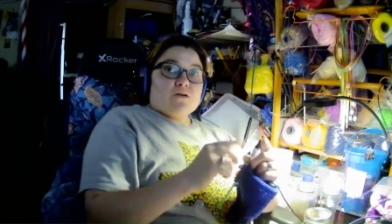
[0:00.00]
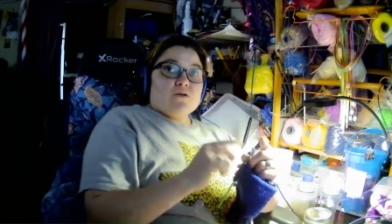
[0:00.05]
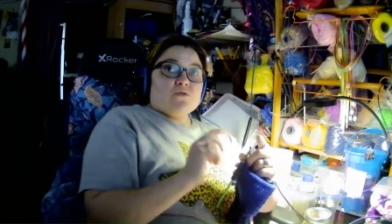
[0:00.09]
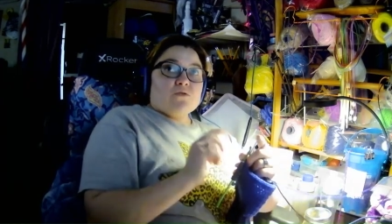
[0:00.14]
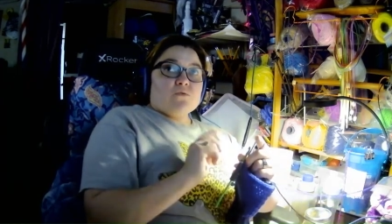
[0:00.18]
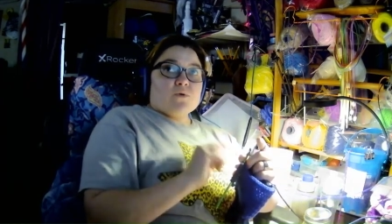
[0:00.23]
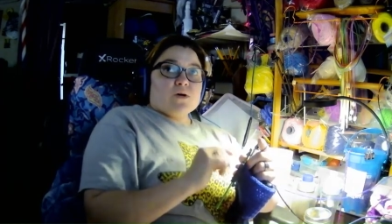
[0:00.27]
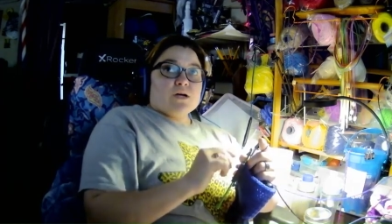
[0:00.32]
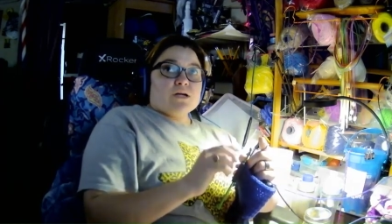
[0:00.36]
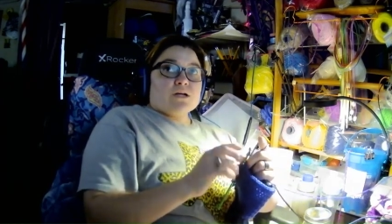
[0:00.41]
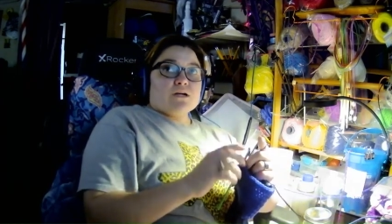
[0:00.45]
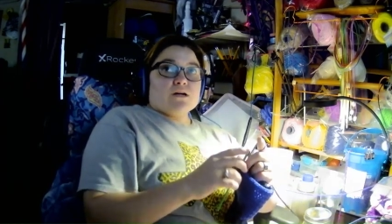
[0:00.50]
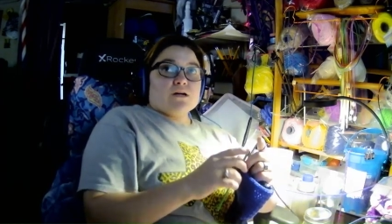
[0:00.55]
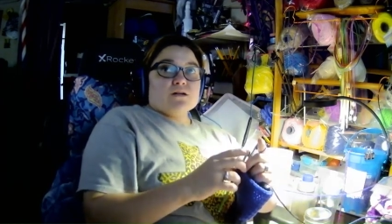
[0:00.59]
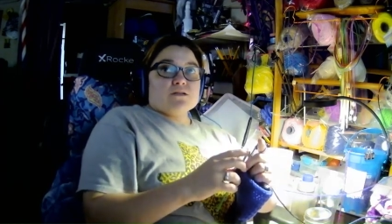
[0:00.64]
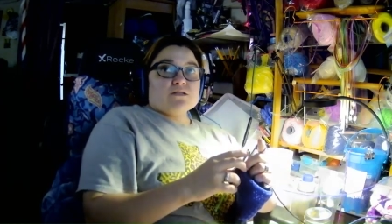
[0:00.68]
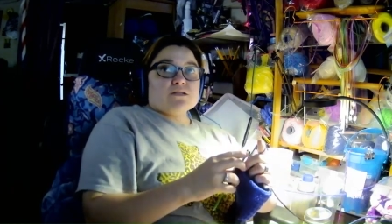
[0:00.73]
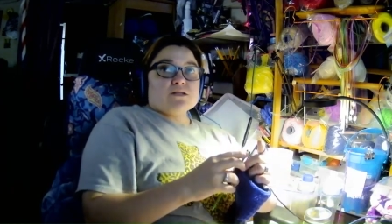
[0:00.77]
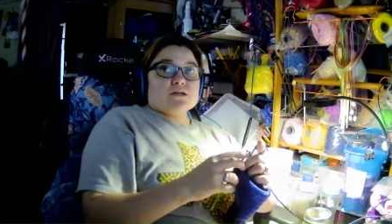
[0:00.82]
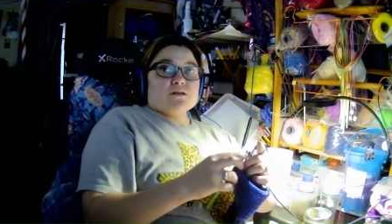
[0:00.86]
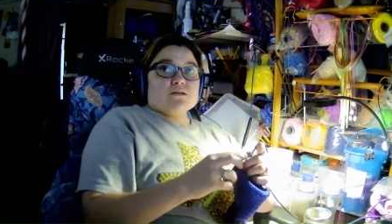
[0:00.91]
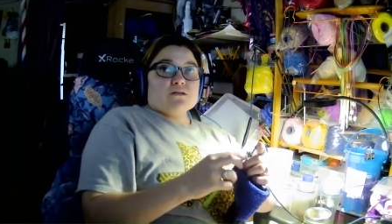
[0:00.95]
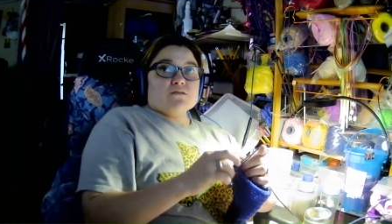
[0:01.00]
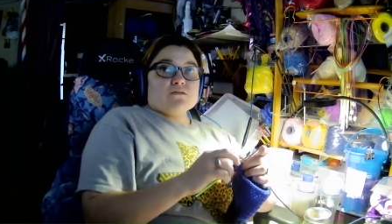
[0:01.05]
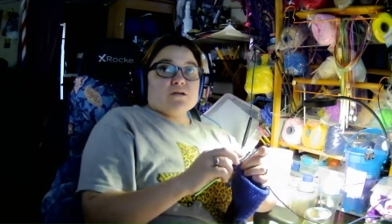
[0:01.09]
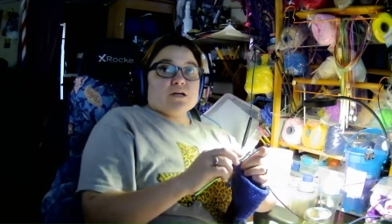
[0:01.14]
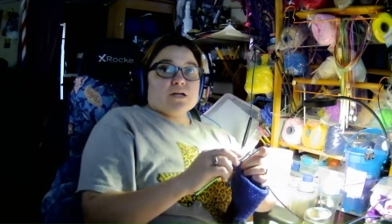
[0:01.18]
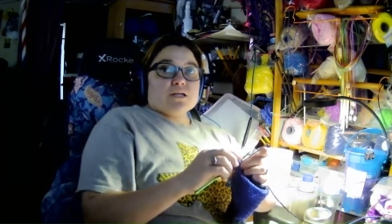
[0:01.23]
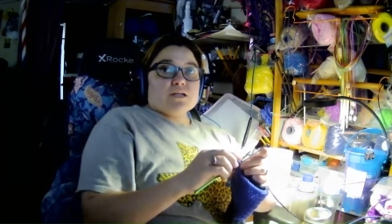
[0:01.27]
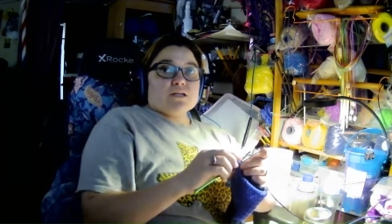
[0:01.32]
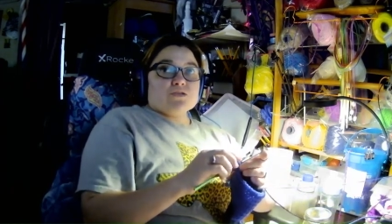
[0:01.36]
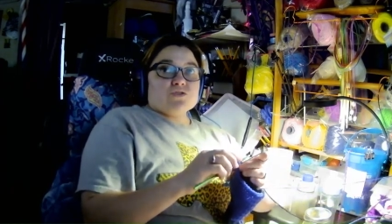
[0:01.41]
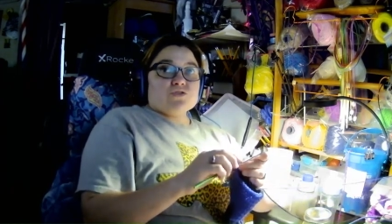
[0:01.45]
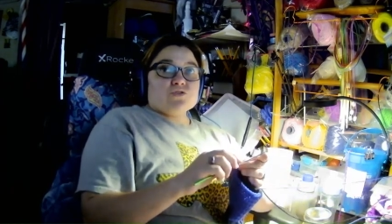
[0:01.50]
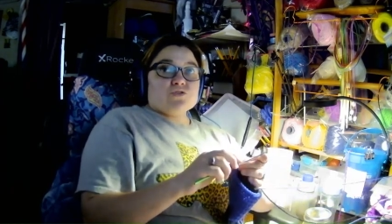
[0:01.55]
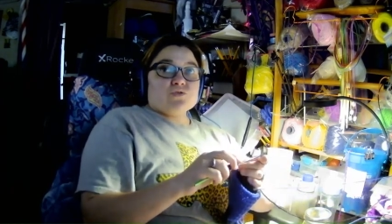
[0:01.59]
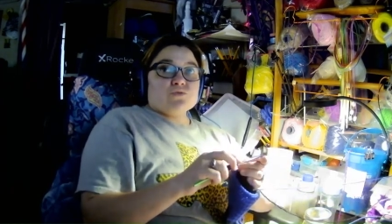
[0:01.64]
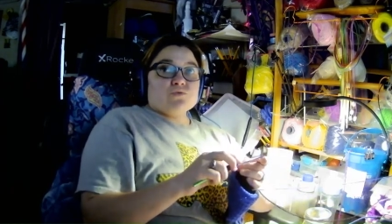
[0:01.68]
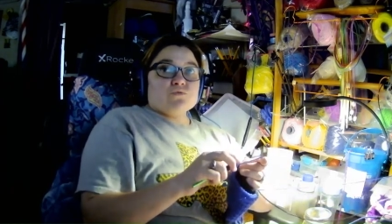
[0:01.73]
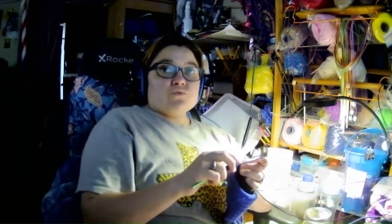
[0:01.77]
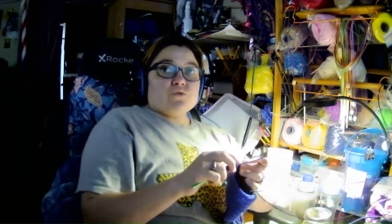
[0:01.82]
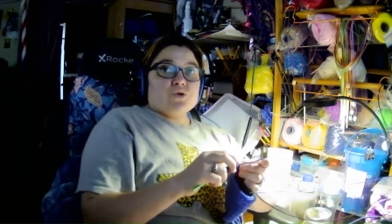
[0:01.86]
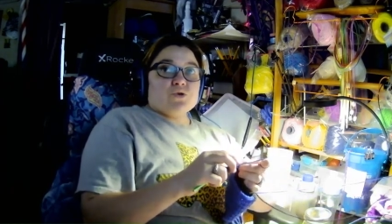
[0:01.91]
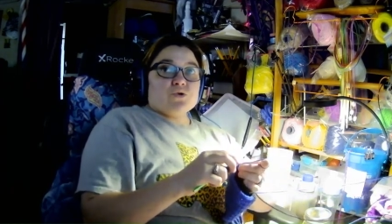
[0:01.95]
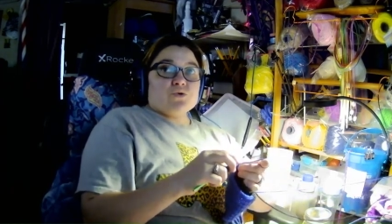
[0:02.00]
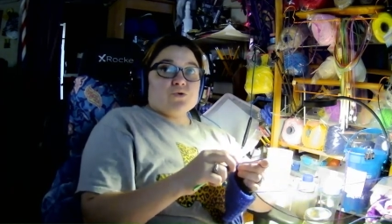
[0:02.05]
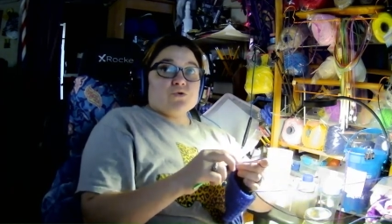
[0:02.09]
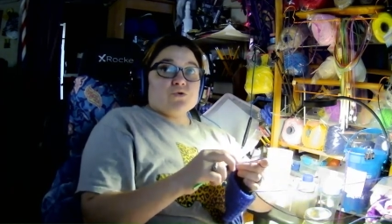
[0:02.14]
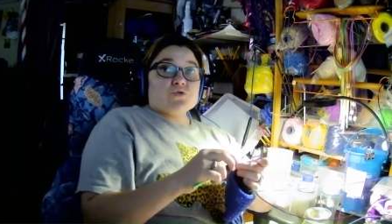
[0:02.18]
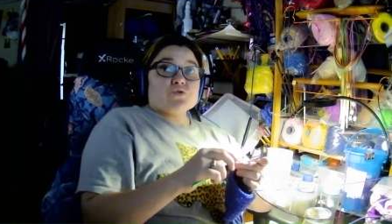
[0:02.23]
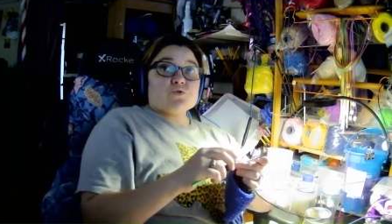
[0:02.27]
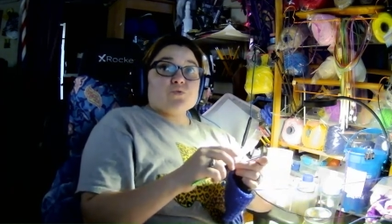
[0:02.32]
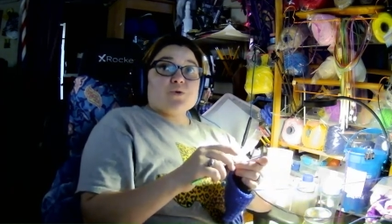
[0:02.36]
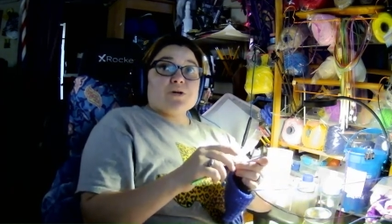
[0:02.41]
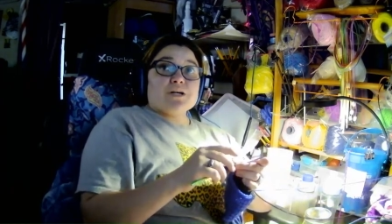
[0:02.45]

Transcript: all the way until I get to row